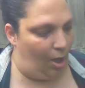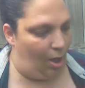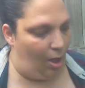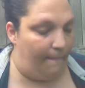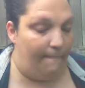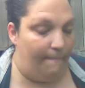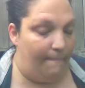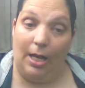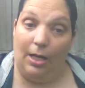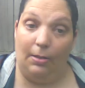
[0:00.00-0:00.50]

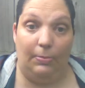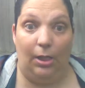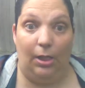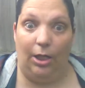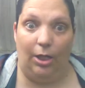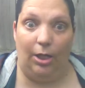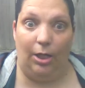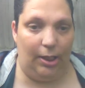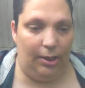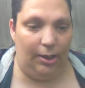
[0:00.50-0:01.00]
Madame
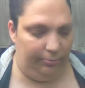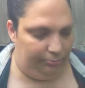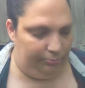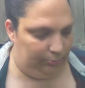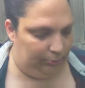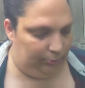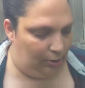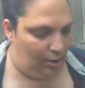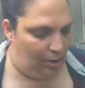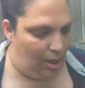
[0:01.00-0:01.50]
Clara.
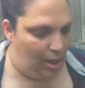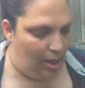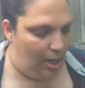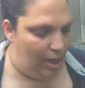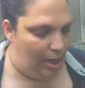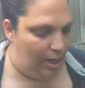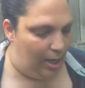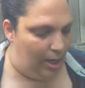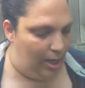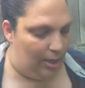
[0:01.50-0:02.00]

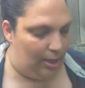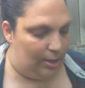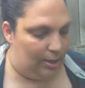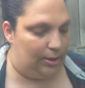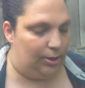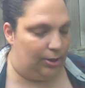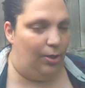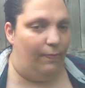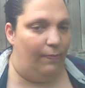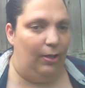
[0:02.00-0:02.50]
And I said,
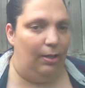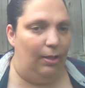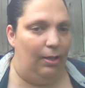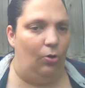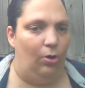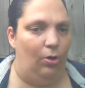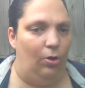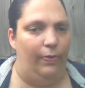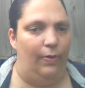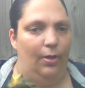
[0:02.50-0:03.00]
do you have any
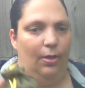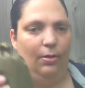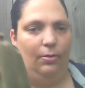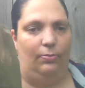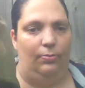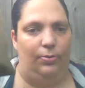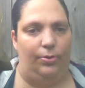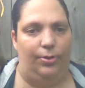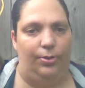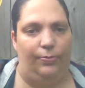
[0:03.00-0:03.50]
more of the
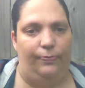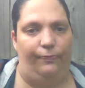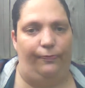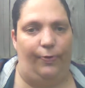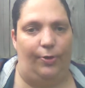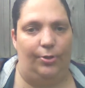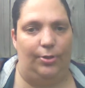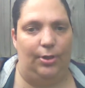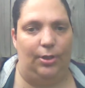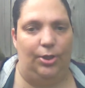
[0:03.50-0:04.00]

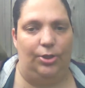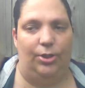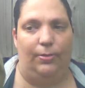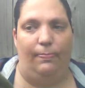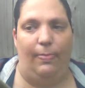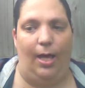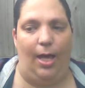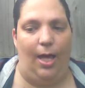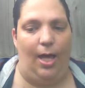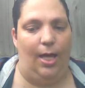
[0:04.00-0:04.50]
first edition
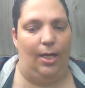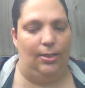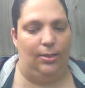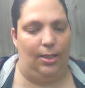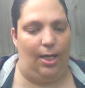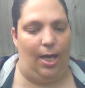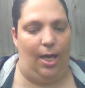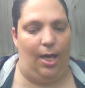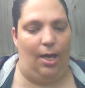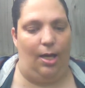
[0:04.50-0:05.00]
bags?
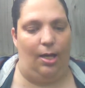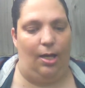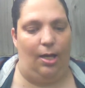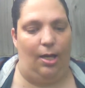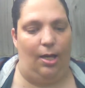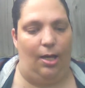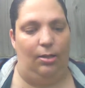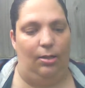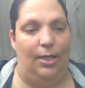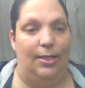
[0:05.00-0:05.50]

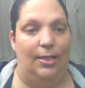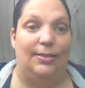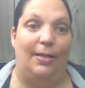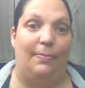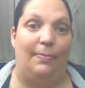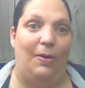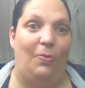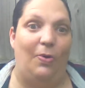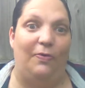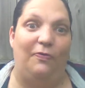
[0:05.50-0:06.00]
And he sent
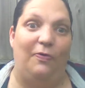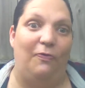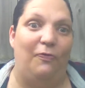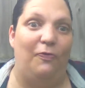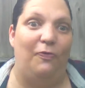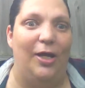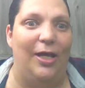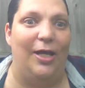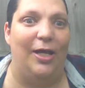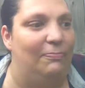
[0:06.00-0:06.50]
me one for
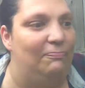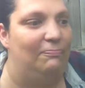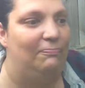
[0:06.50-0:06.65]
free.